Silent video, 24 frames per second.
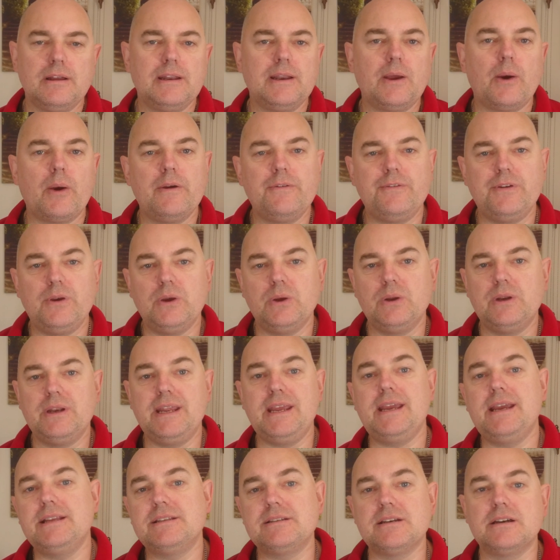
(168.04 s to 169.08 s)
Now, if you
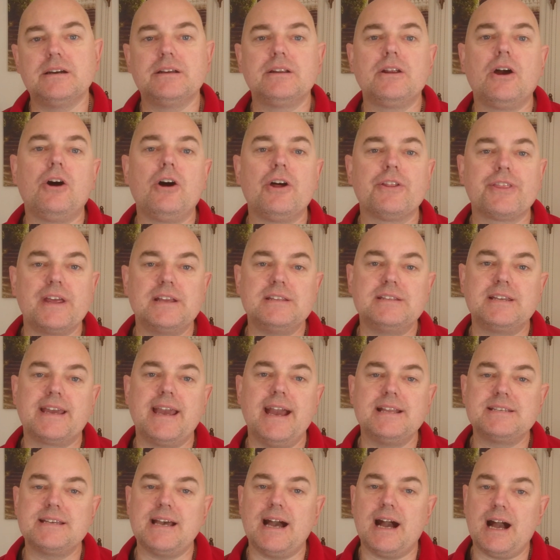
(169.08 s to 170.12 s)
need an
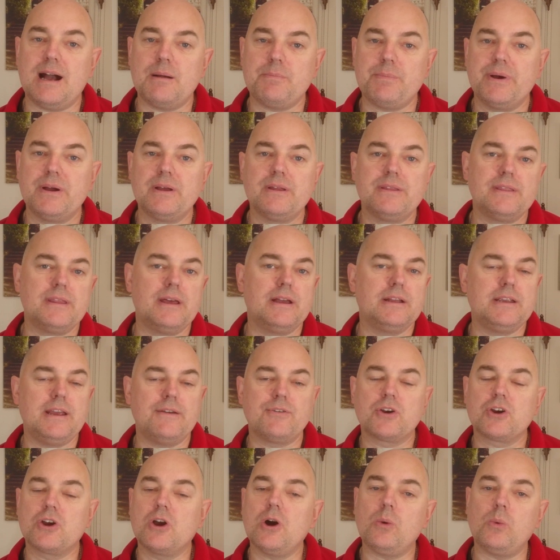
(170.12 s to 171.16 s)
authenticator app, then you
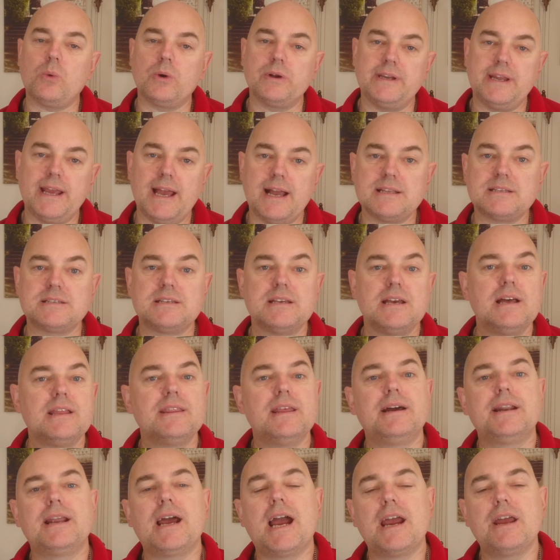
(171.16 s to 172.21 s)
haven't got one yet,
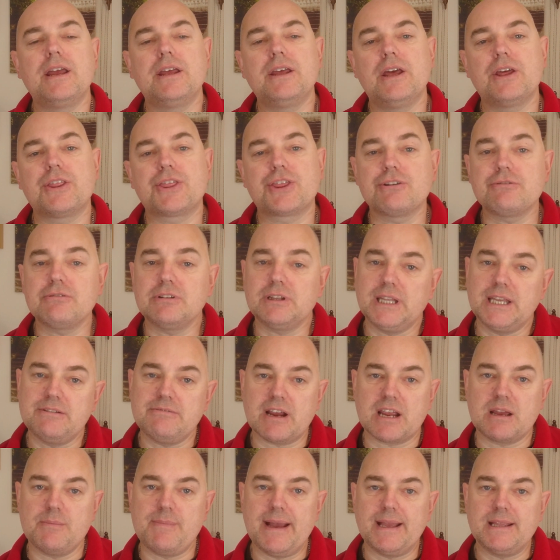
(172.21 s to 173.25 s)
then I thoroughly
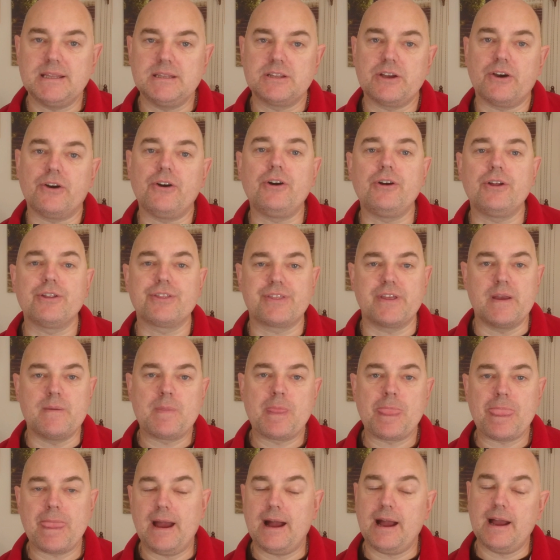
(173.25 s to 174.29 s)
recommend Authy.
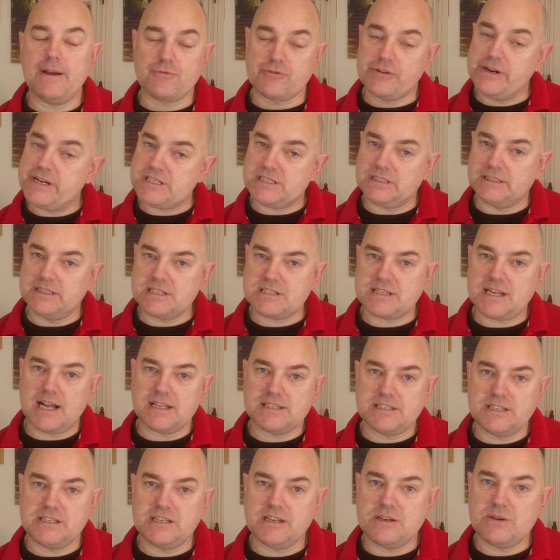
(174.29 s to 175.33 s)
I've recently
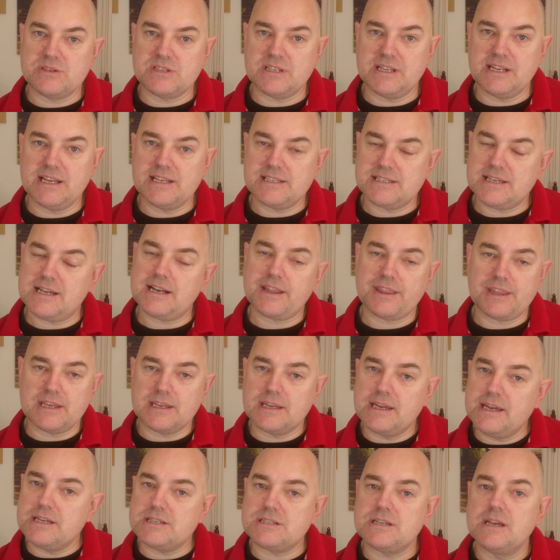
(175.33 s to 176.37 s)
started using it, and I
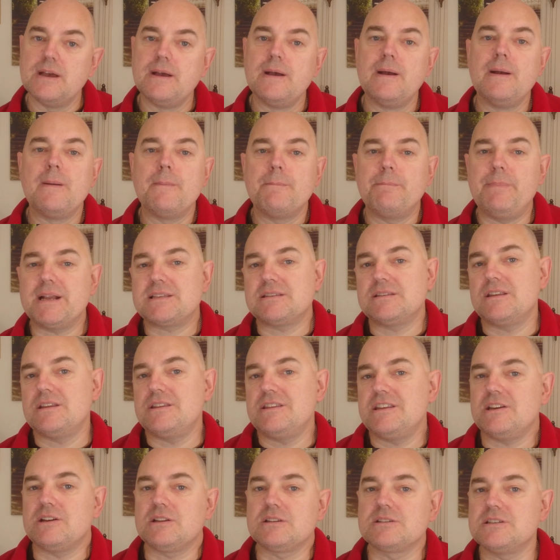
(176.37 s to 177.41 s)
think it's better than
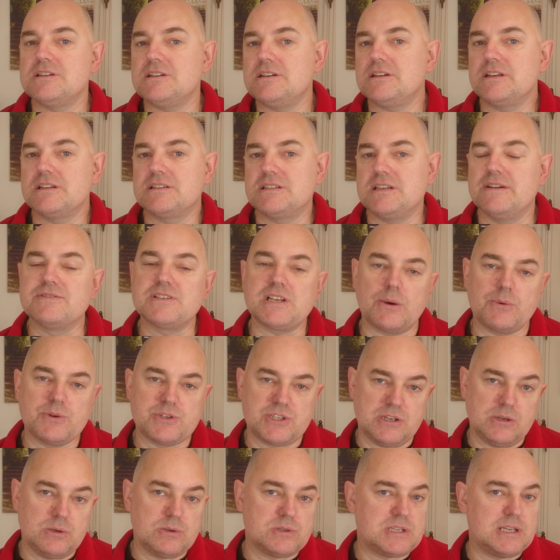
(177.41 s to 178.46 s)
the alternatives I
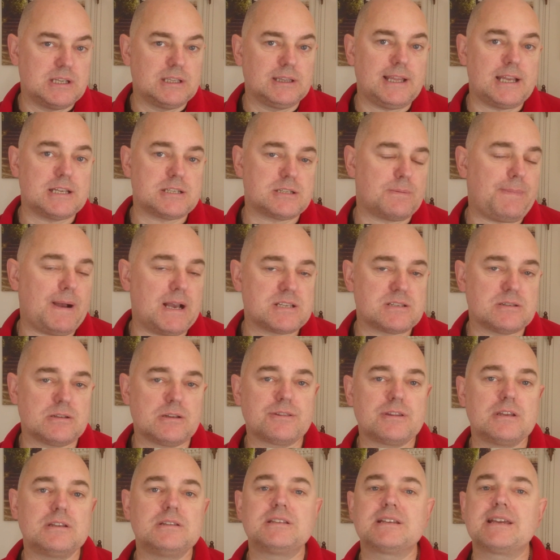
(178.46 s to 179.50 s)
was using, LastPass
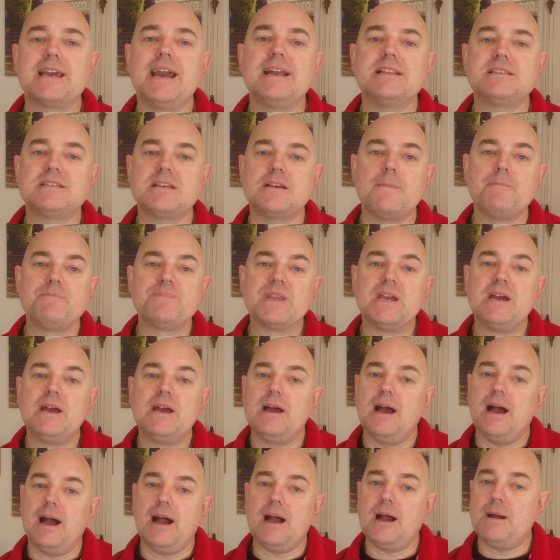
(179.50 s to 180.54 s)
Authenticator,
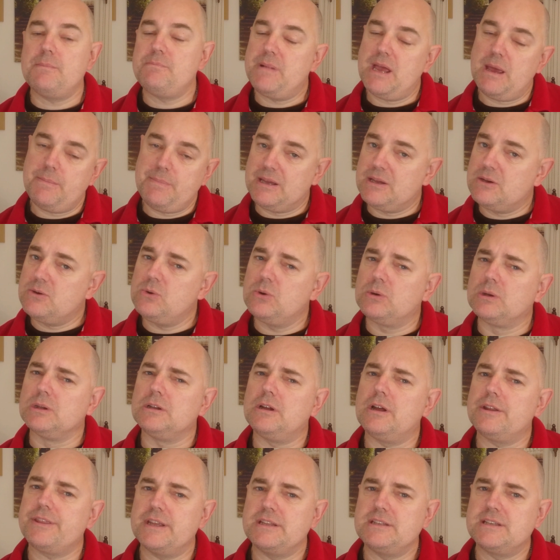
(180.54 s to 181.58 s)
and maybe Google
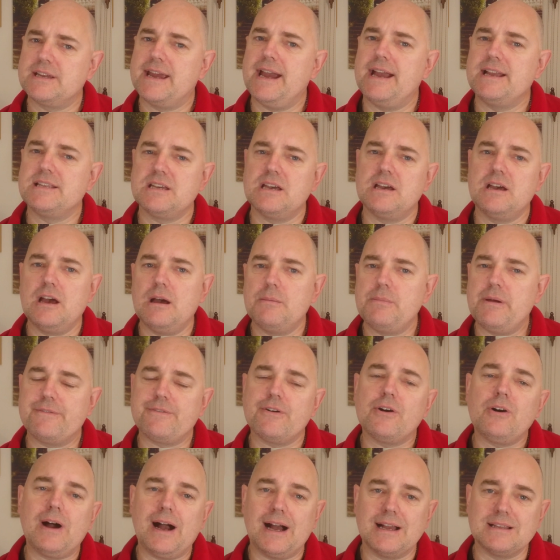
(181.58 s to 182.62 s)
Authenticator
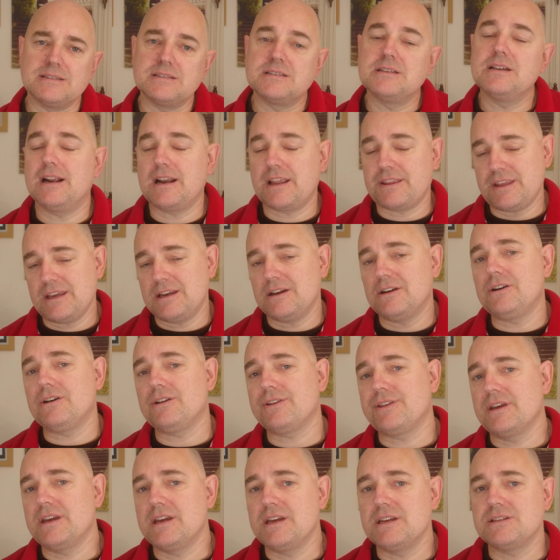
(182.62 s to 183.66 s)
beforehand. And I think
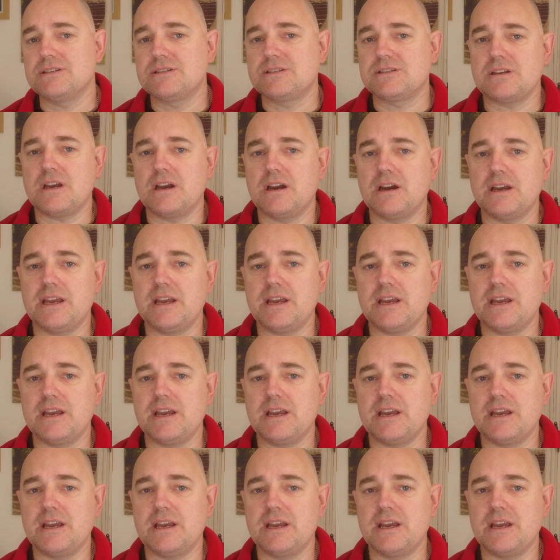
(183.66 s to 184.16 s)
Authy is